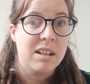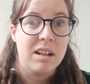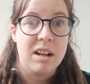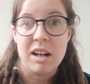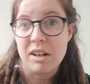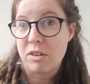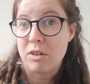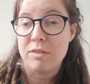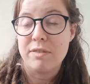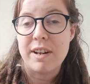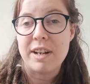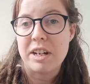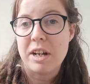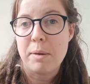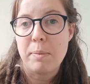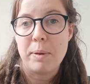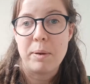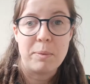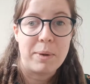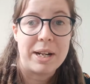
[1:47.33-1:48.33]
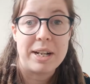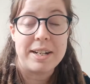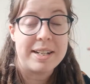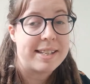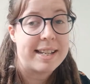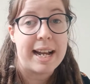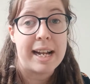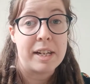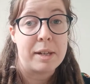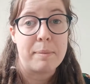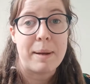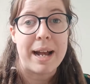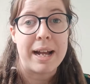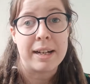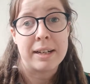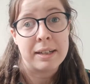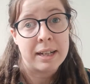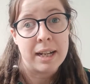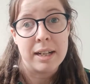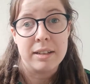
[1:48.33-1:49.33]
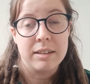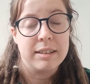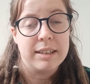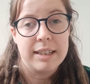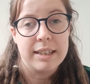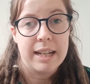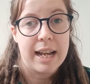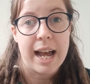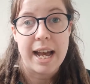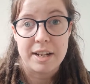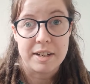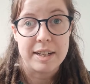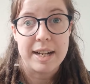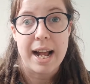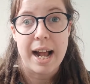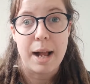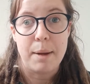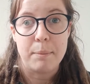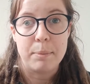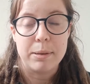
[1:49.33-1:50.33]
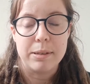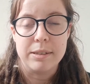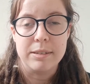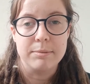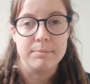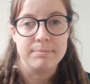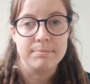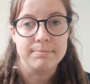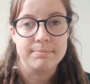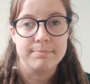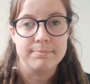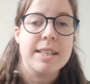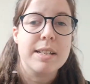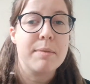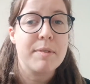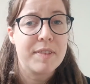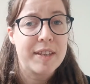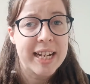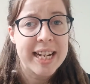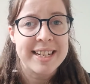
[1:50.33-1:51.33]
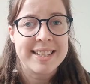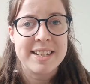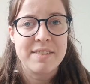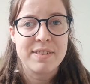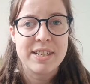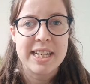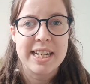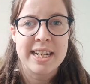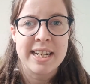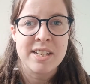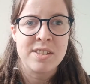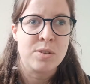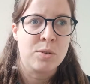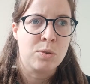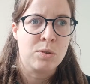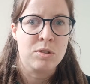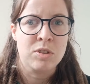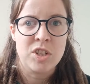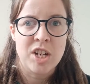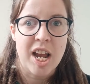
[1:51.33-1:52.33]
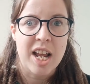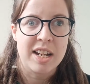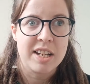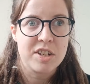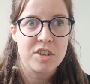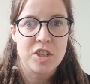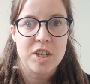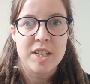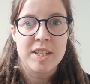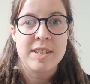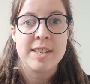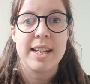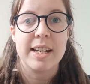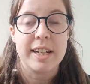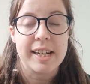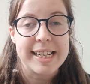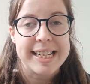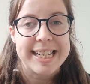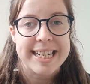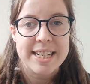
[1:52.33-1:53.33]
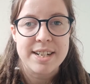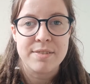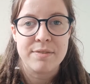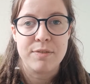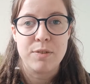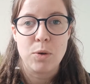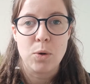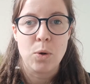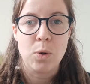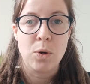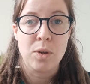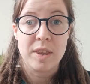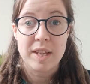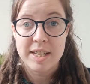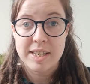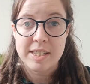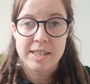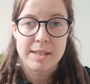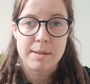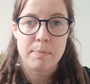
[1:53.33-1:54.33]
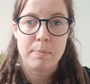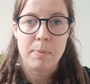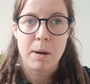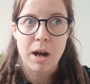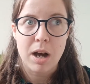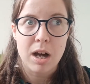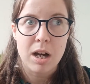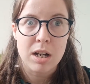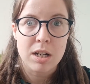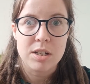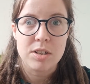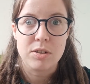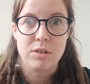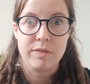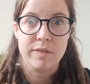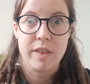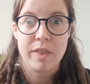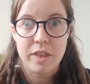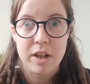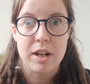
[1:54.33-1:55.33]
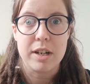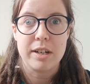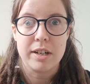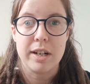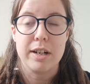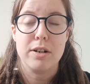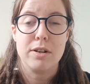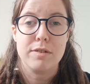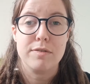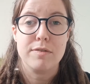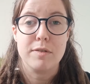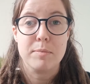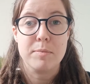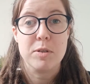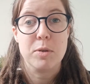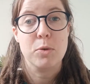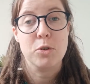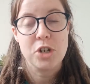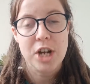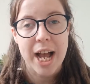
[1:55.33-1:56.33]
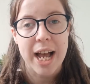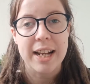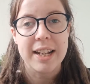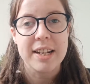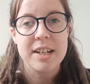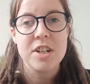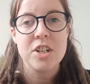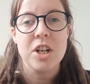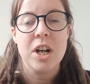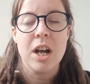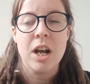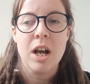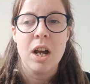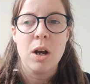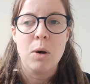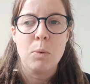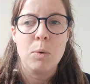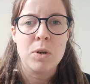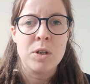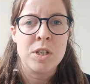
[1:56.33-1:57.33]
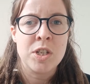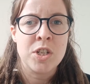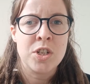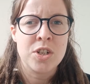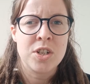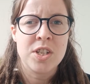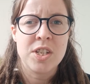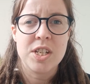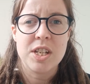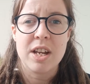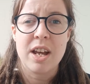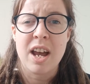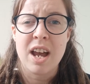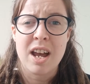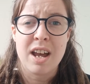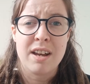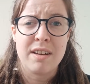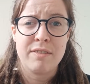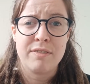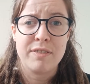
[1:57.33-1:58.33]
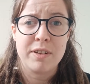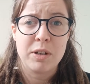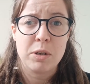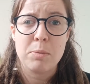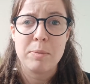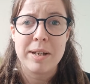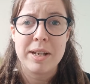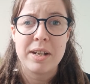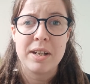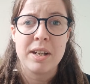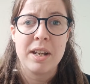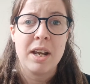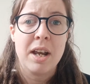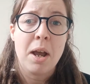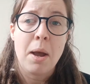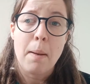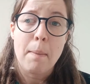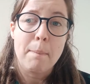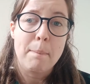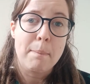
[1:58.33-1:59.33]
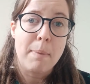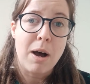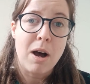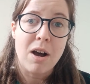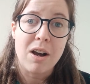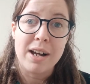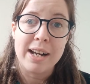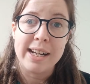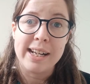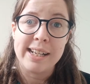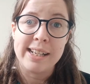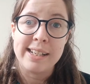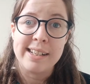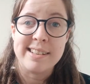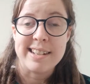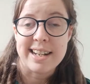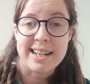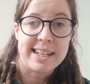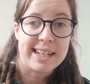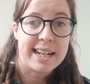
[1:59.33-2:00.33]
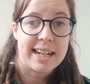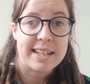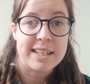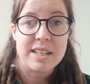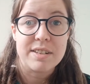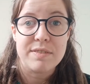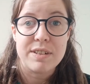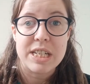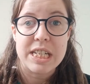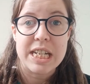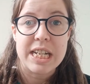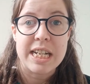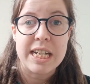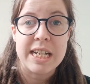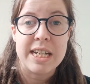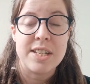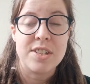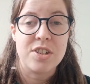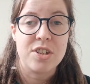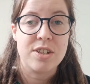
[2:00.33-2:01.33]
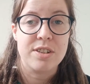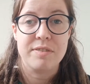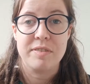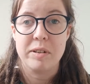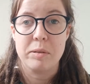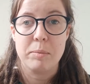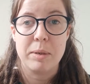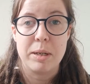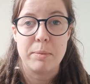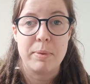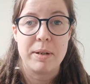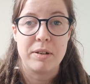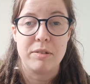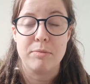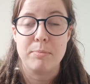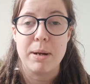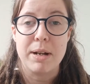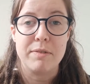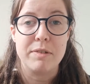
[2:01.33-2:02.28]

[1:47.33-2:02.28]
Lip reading: I got fed up and went and sat at the back and had a nap. Some of the activities or challenges that I did for this part of the 30-day No Film School Challenge was just filming my daily activities, just filming a bit of my